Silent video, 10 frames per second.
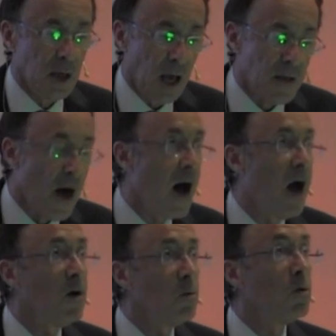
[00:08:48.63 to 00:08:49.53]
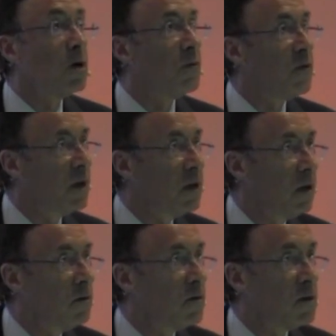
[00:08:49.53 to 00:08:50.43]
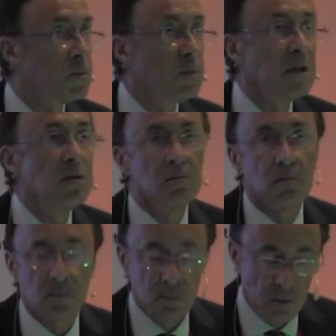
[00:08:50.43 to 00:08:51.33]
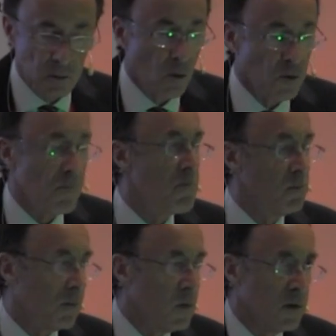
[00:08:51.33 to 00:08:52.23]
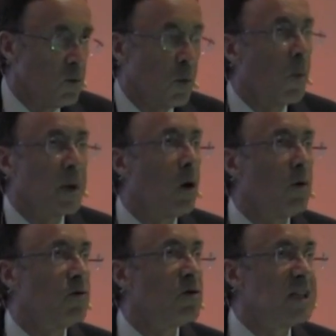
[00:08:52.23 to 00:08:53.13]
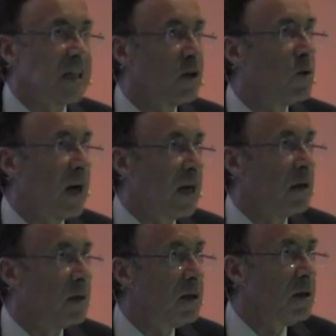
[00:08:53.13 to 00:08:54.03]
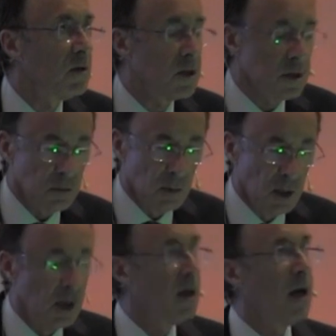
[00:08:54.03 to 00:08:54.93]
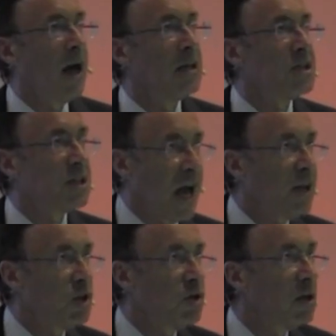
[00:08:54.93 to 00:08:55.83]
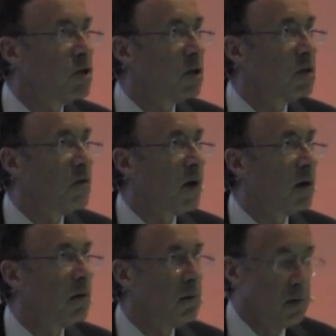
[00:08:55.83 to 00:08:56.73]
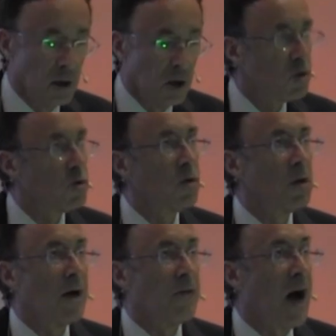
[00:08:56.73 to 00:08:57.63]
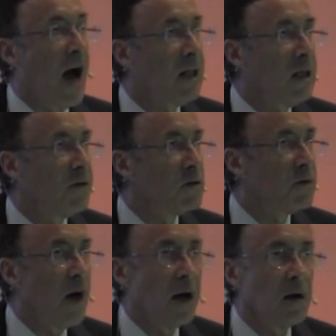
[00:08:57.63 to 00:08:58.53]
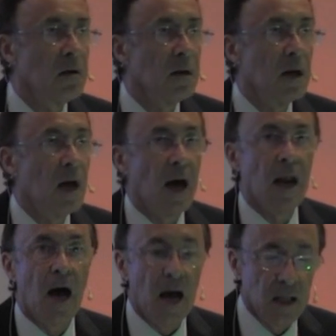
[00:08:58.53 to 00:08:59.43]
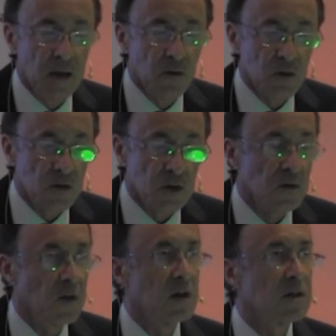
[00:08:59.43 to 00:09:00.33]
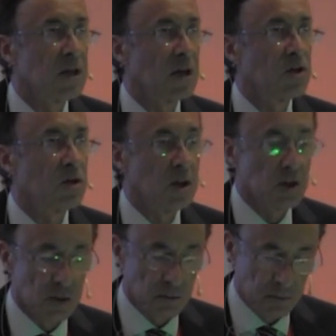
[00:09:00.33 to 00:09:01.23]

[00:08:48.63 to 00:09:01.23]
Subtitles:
And iron will come flooding out of the spleen, or what we call the reticuloendothelial system, and saturate transferrin. So you'll have high levels of iron and high levels of transferrin saturation.